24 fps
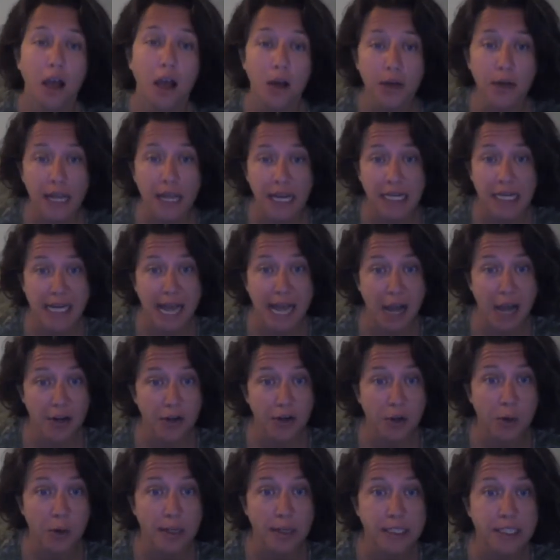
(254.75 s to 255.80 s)
Okay, now you're
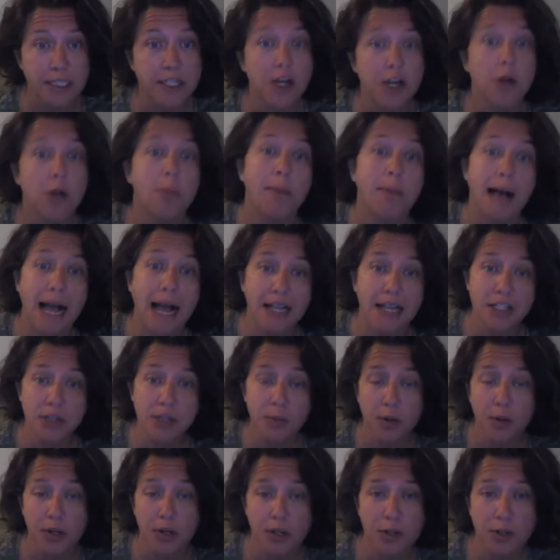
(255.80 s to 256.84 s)
going to go back to
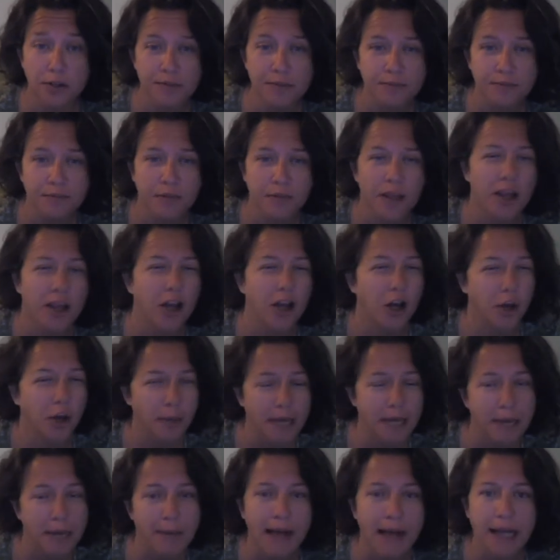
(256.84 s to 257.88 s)
Wordle, open it
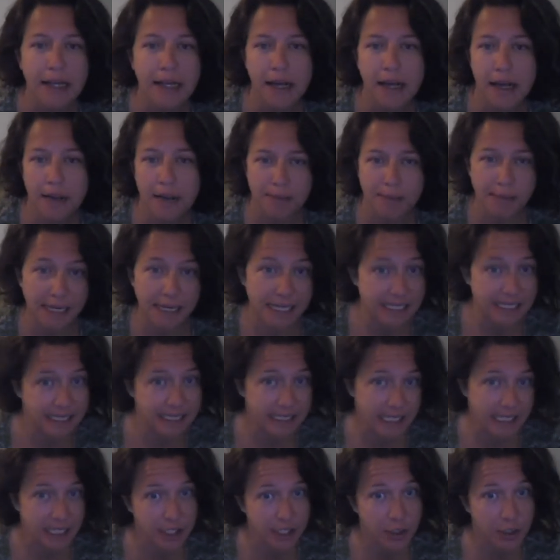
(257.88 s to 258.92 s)
back up, paste
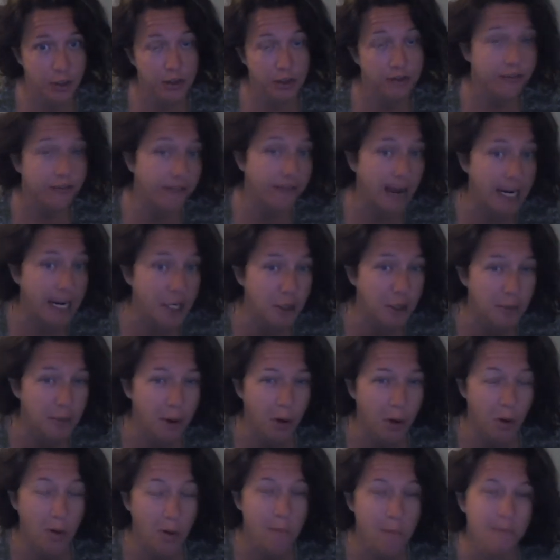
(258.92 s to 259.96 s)
in your final
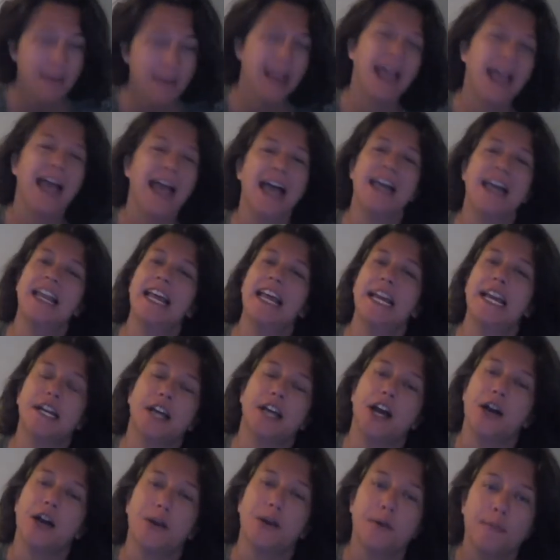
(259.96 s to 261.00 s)
poem, and hit
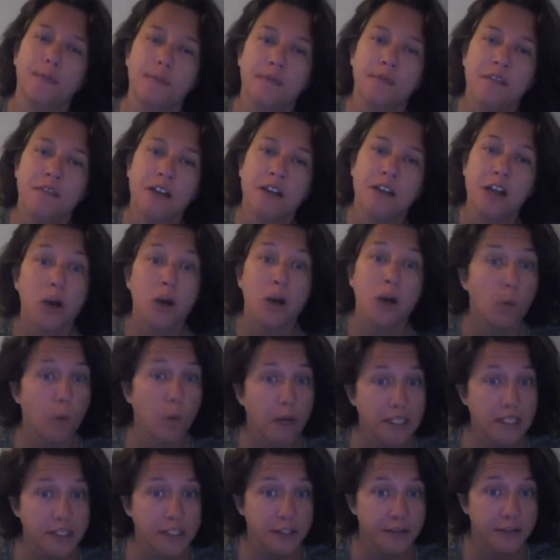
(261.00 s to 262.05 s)
go.
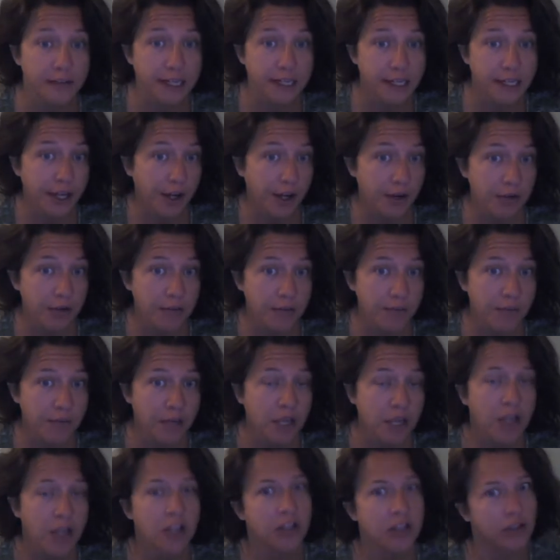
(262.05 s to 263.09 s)
Once you hit go,
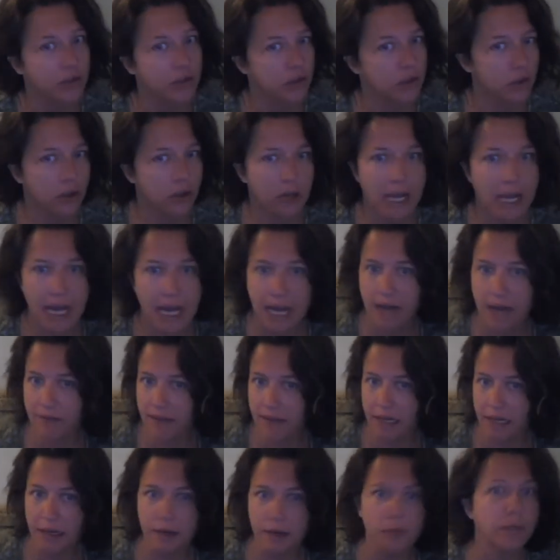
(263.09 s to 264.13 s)
you'll have
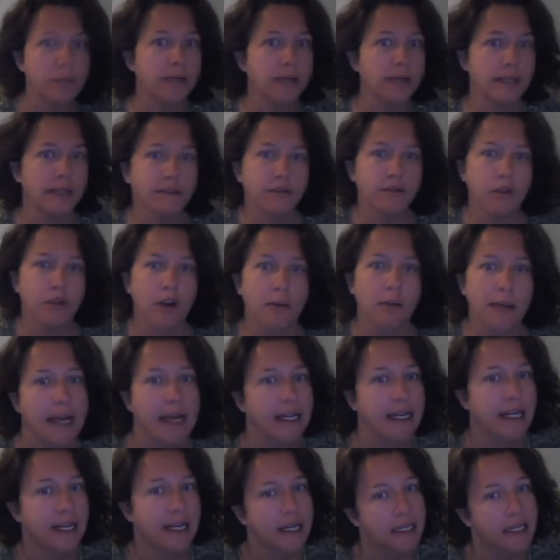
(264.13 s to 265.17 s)
a
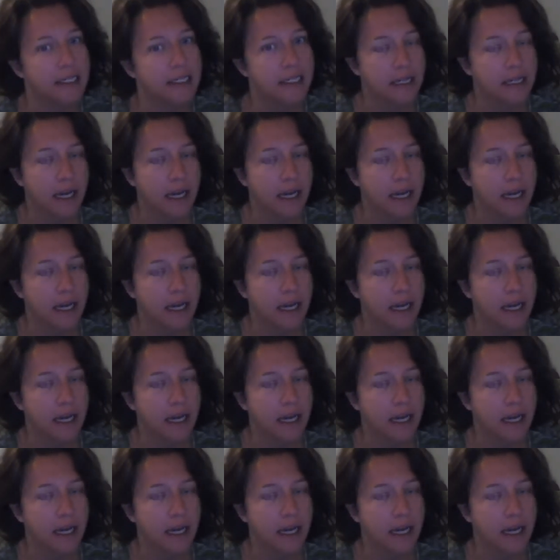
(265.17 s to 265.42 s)
reformatted